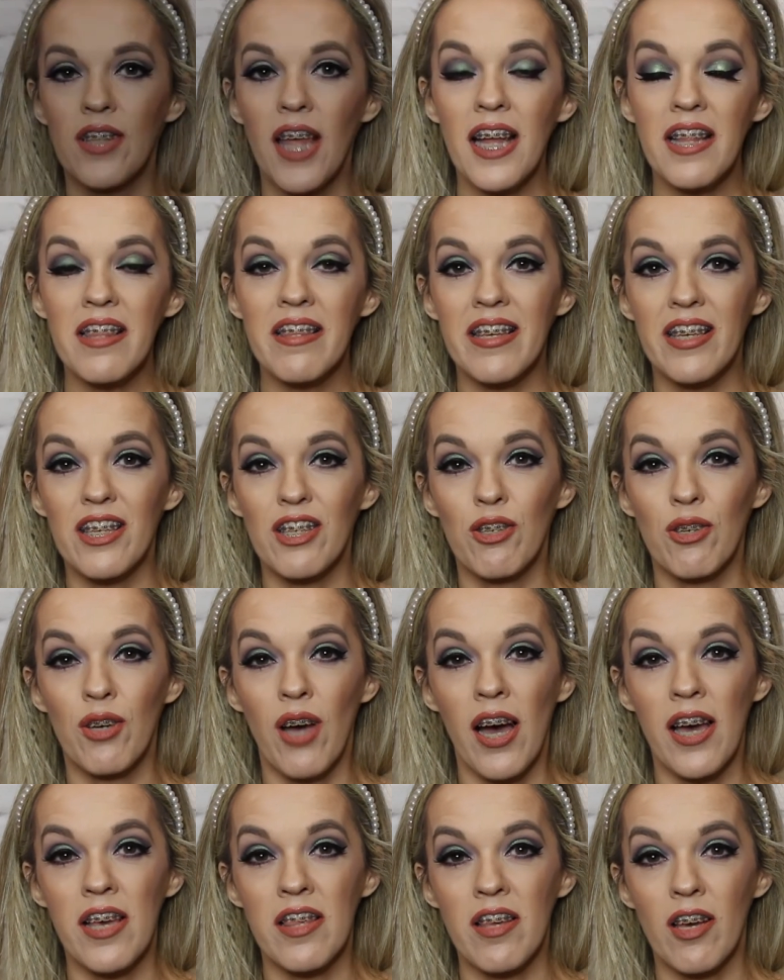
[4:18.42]
that's it, you
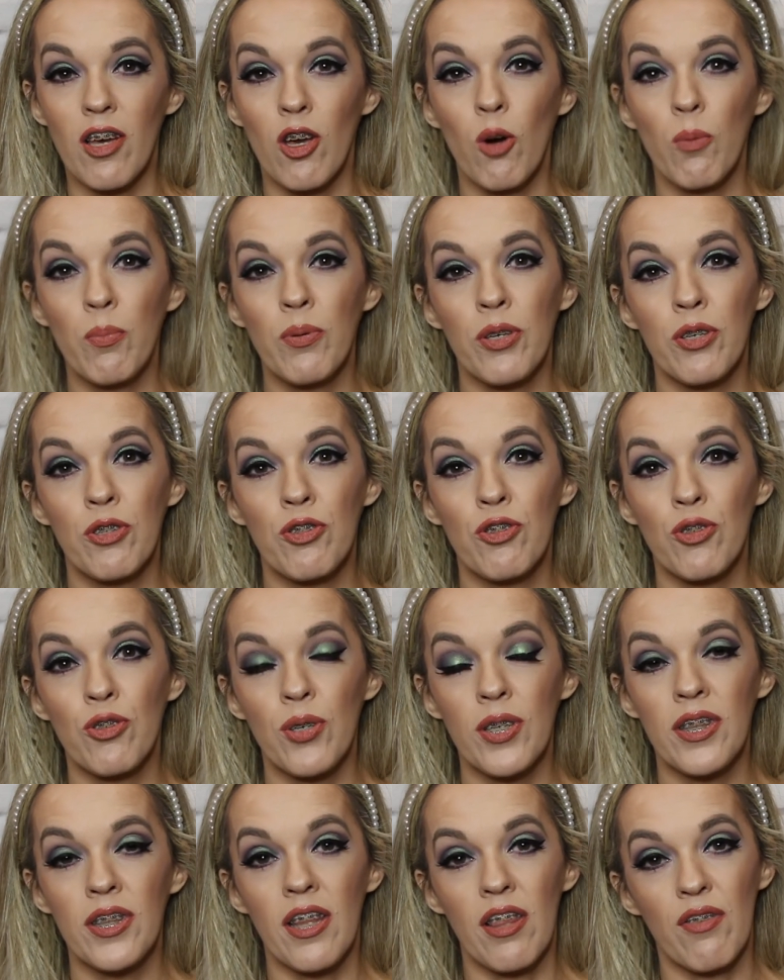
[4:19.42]
guys. I hope you
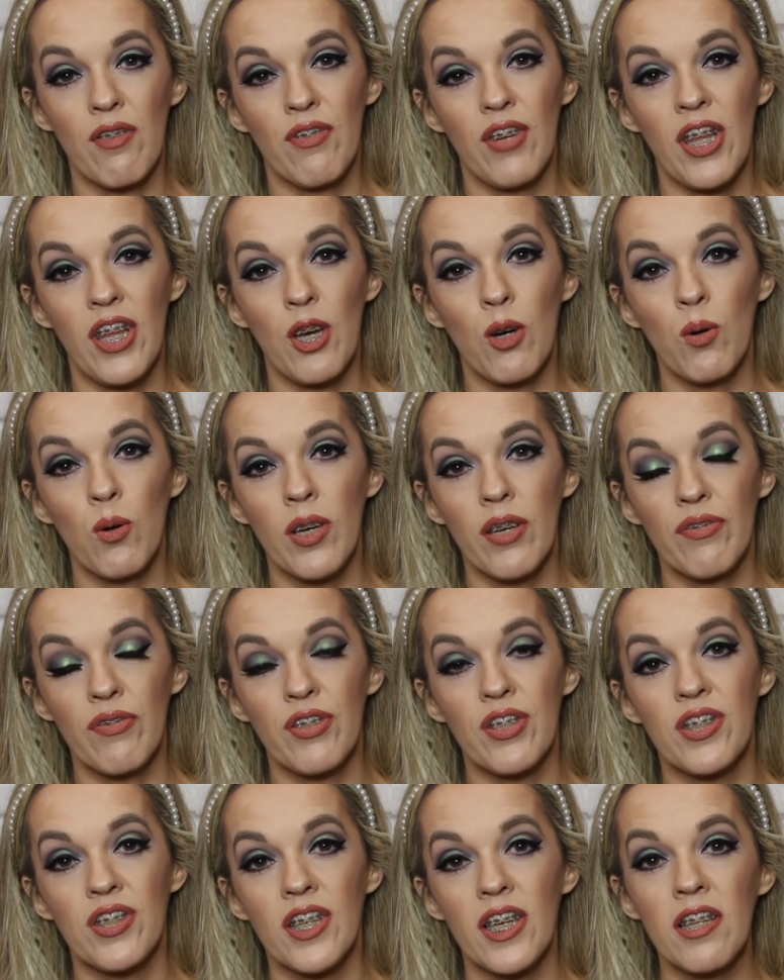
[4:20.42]
enjoyed this video. If
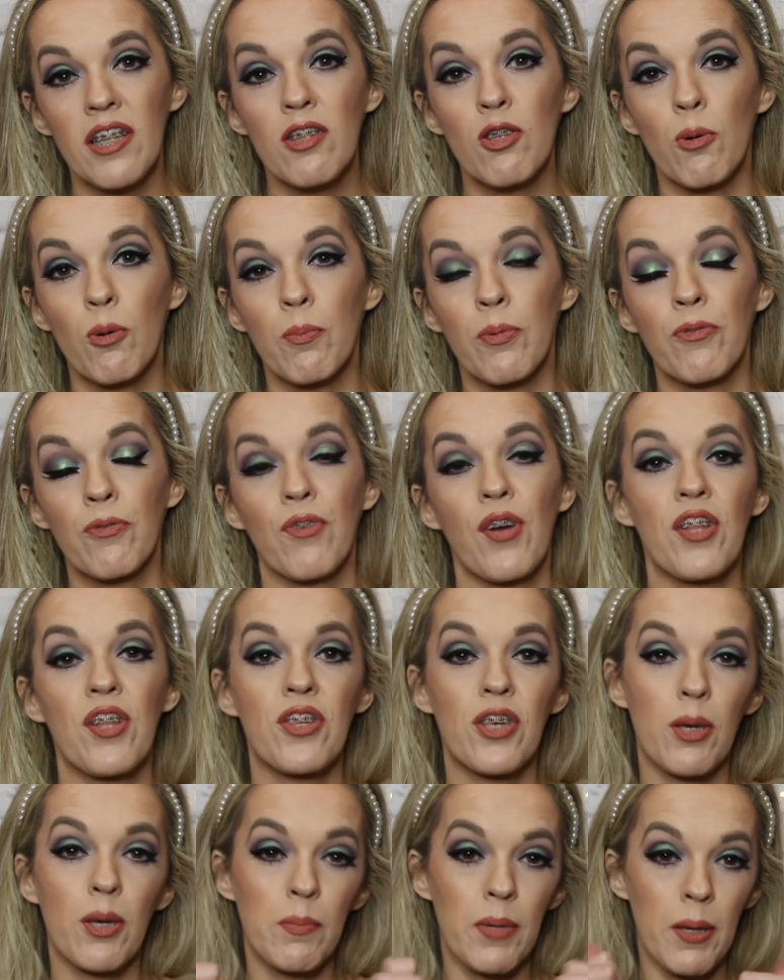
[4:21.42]
you did, don't be afraid
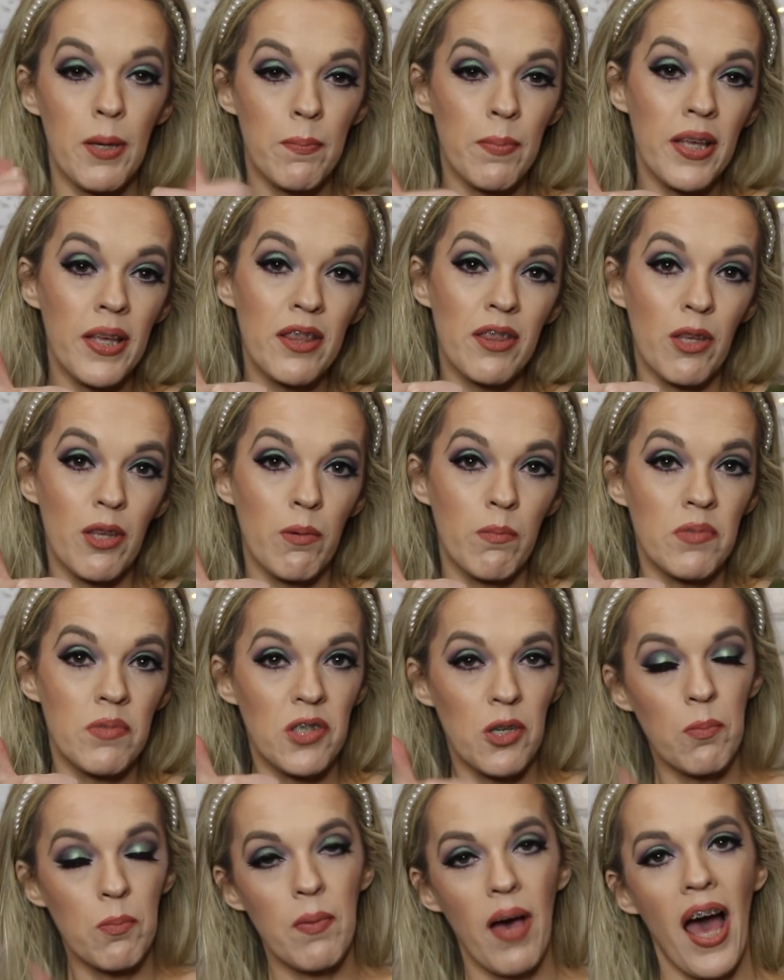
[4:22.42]
to give me a big thumbs
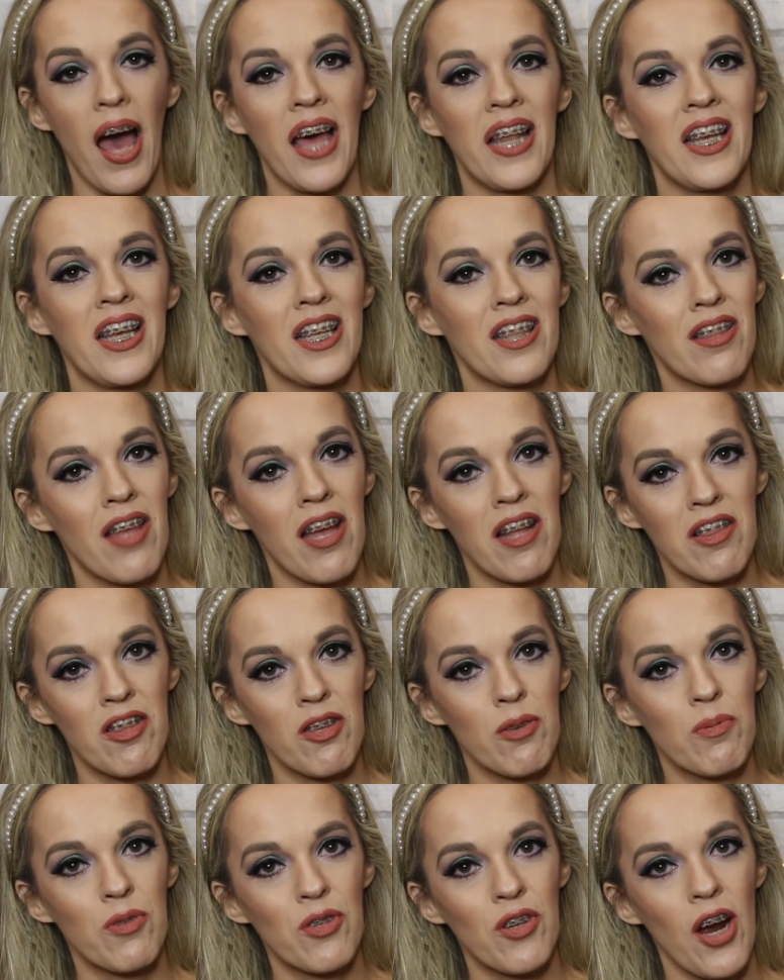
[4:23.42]
up and hit that
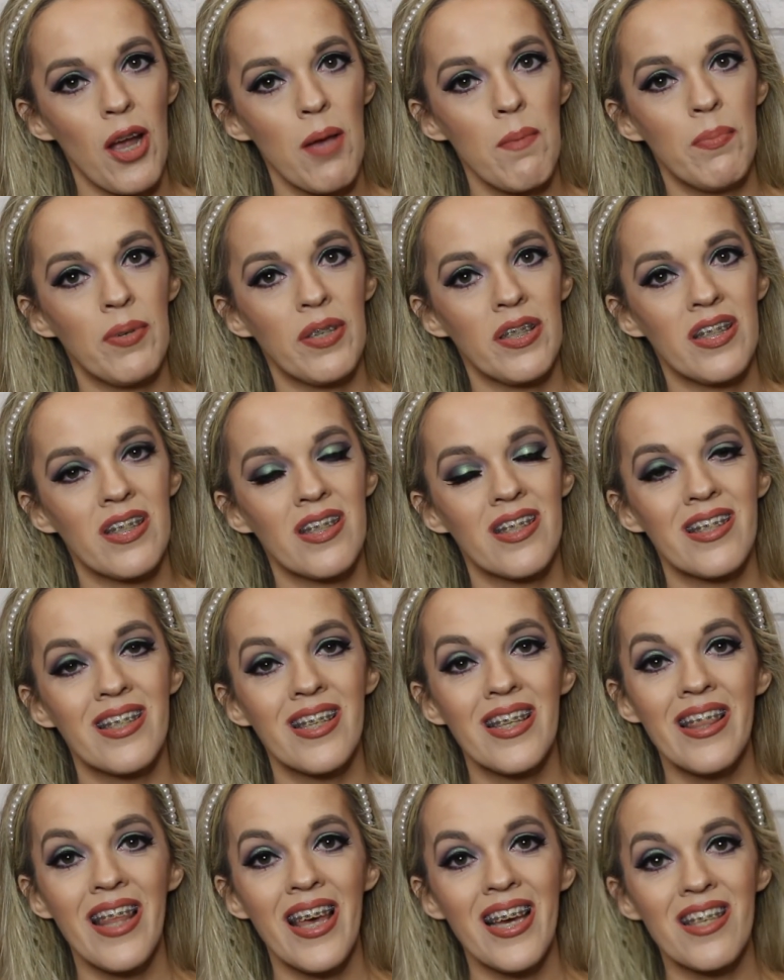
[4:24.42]
subscribe button.
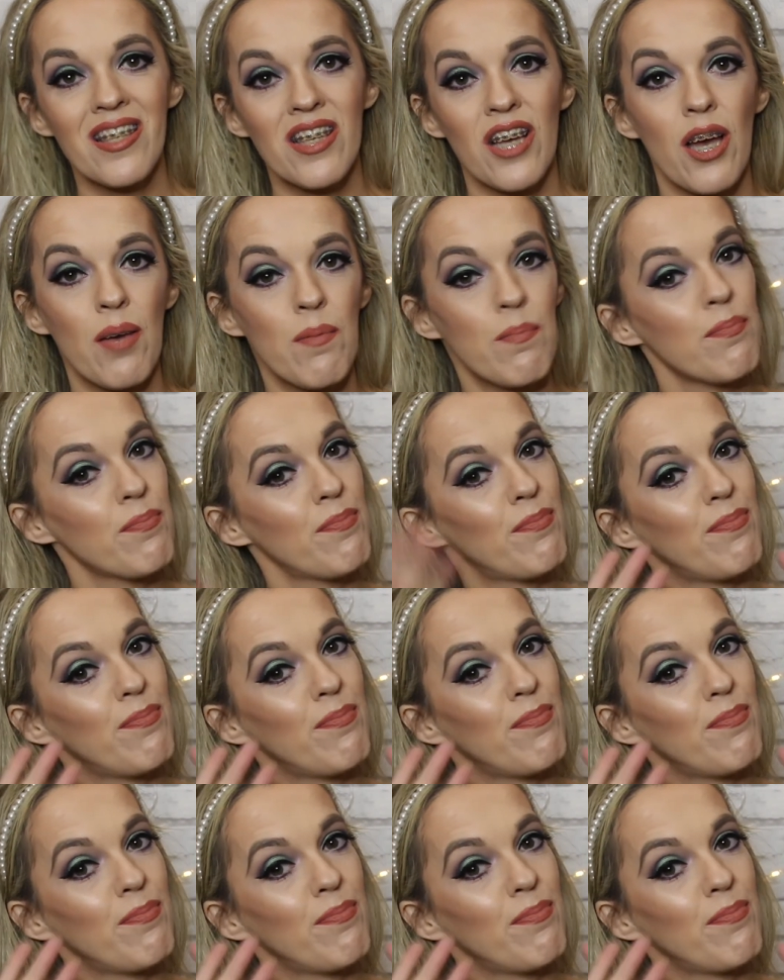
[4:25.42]
Till next time,